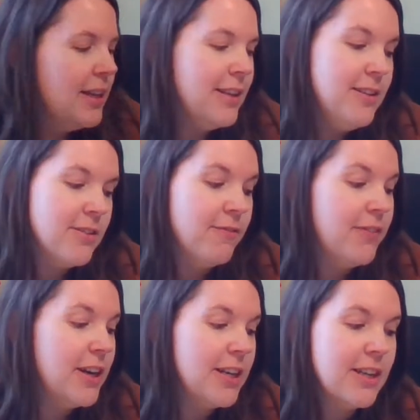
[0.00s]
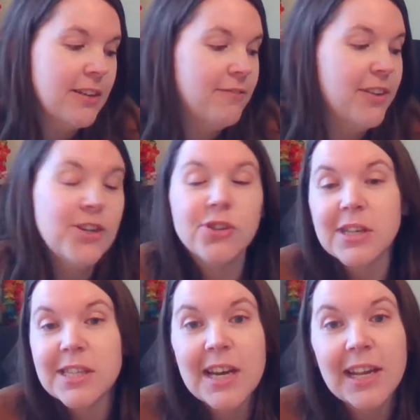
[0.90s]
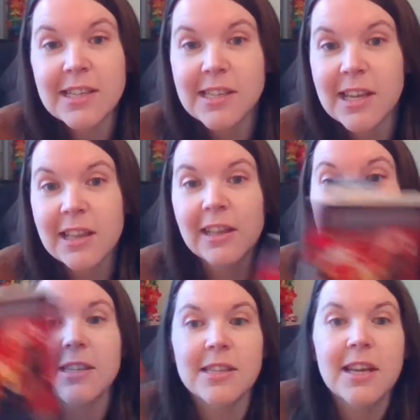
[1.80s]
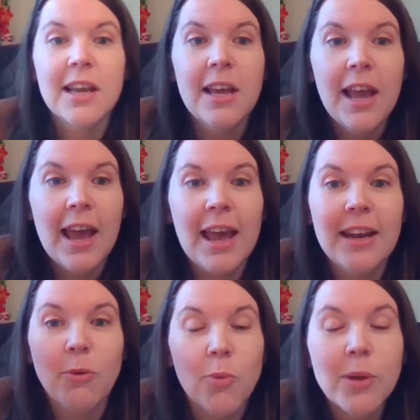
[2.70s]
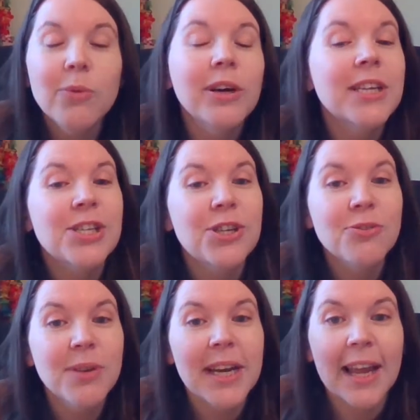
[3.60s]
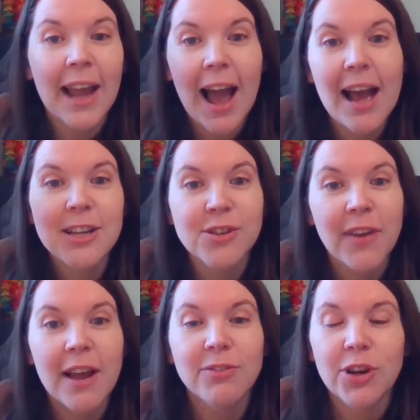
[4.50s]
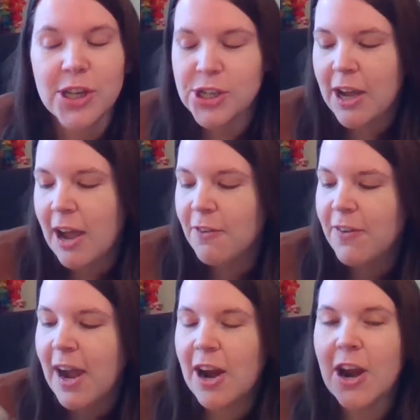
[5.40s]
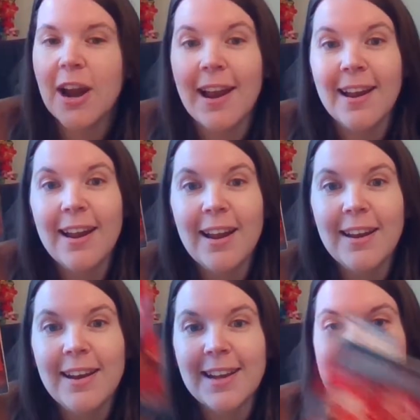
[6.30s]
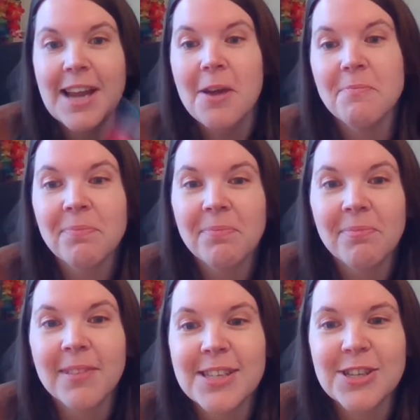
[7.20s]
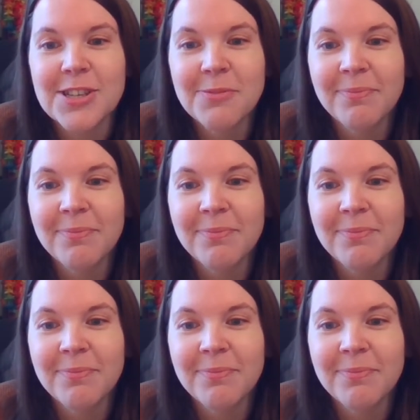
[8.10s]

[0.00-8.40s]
This is a very adventurous night, to say the least. And we will continue reading I Survived the Great Chicago Fire next time. See you soon.